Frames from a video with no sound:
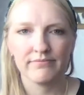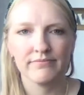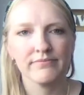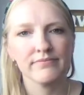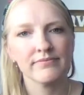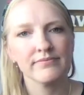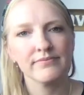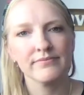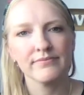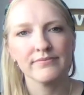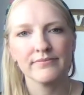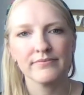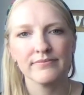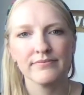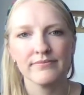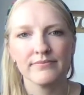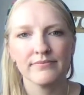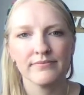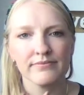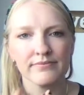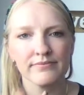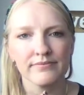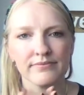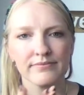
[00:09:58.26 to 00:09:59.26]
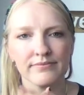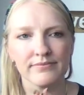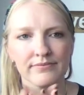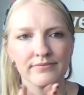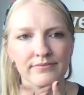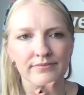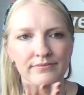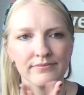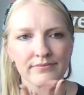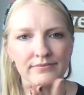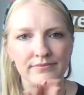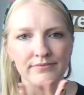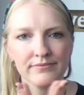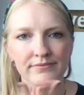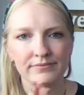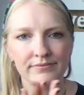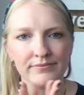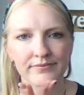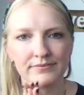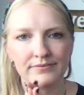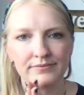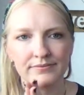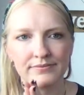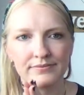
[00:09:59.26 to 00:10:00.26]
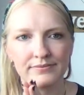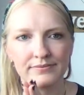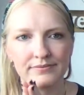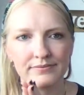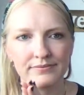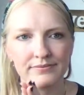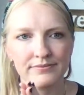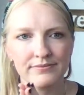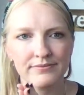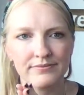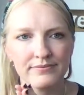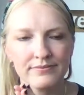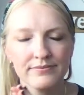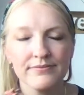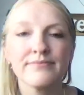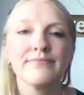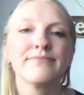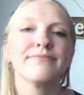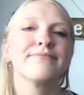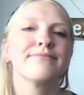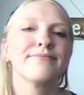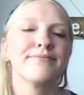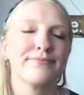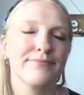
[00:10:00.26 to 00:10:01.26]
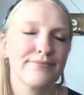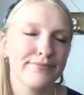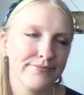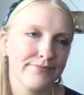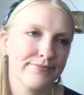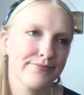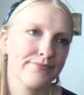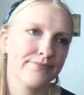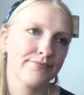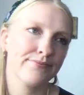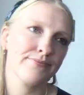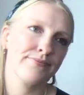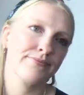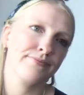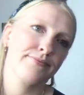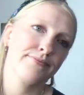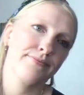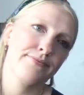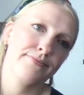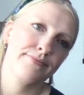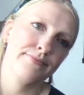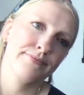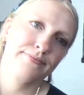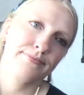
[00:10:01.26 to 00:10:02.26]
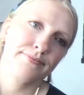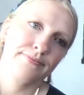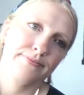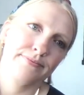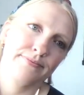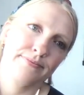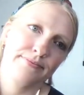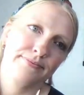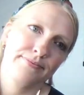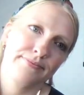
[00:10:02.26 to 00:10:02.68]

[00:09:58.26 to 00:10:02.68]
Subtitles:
This person isn't speaking.